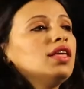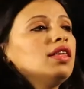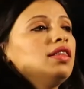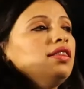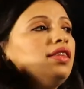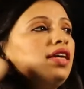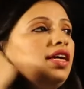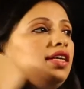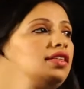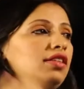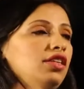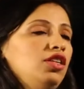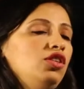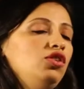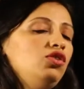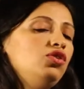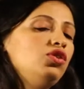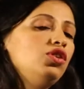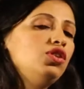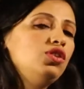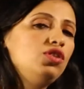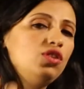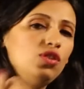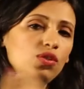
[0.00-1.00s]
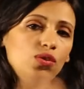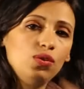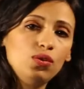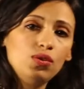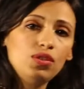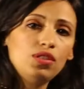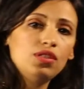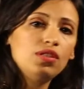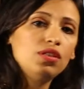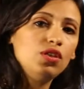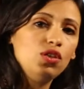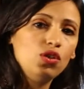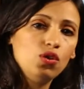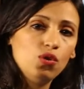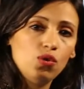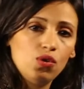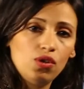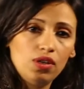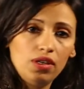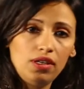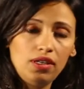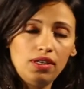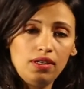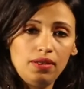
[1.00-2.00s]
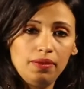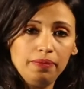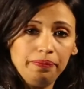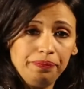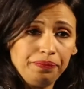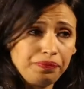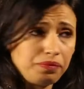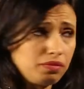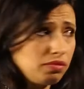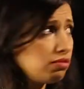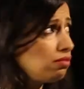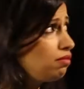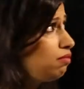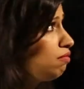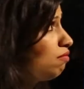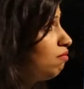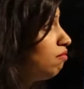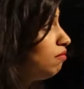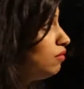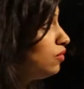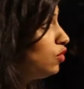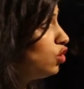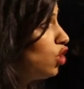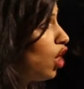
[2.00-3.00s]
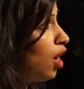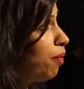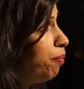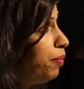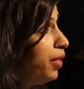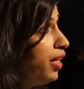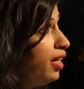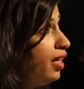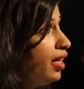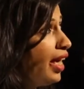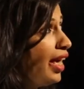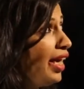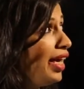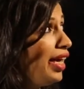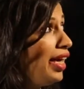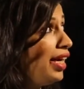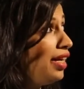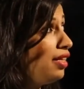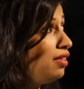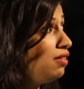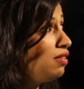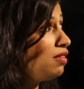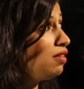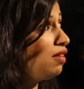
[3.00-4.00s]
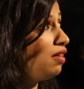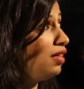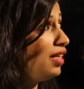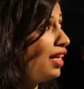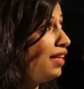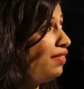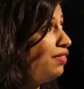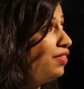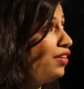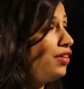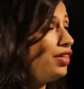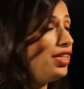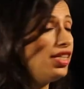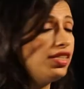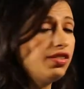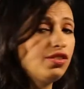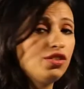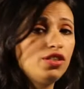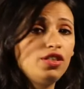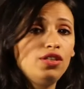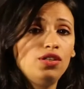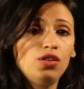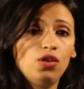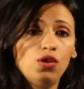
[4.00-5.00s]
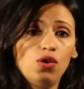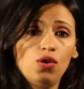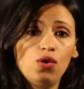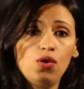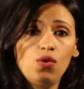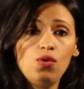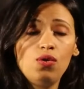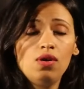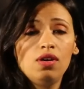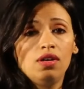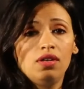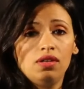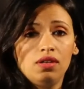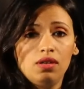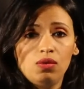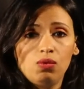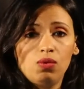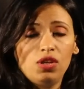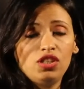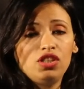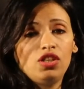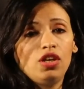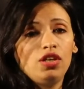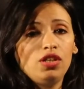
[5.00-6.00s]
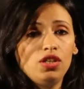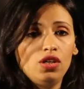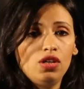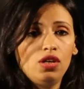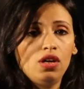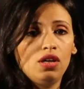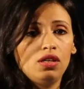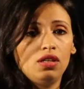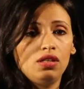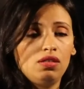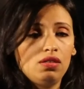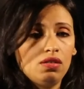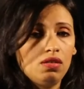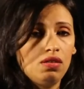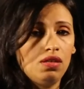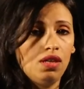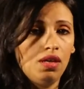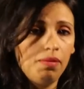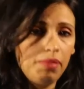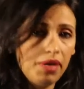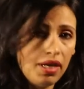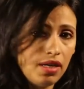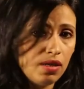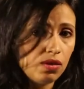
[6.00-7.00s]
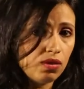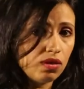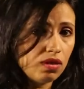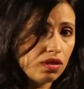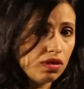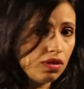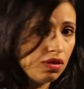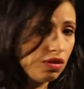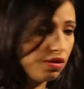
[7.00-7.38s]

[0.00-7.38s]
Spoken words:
that introduce your topic and let the reader know what are you gonna talk about.